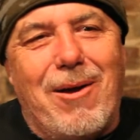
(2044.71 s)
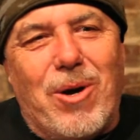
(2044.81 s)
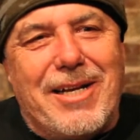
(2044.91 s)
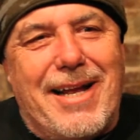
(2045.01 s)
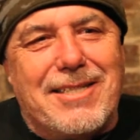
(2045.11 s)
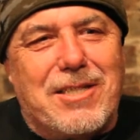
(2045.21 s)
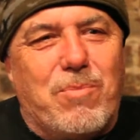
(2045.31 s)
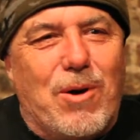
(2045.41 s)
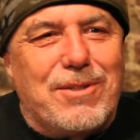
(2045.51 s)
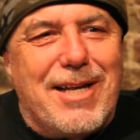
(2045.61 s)
organizing
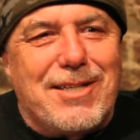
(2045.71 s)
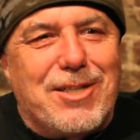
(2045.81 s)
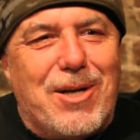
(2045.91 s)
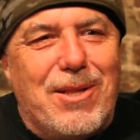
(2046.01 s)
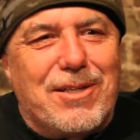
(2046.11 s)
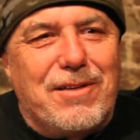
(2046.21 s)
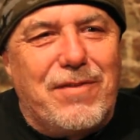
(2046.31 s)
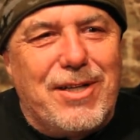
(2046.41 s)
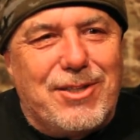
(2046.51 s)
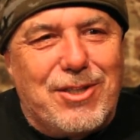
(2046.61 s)
protests at all the
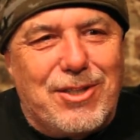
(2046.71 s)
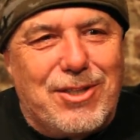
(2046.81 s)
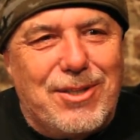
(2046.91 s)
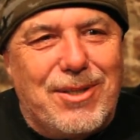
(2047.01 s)
conventions.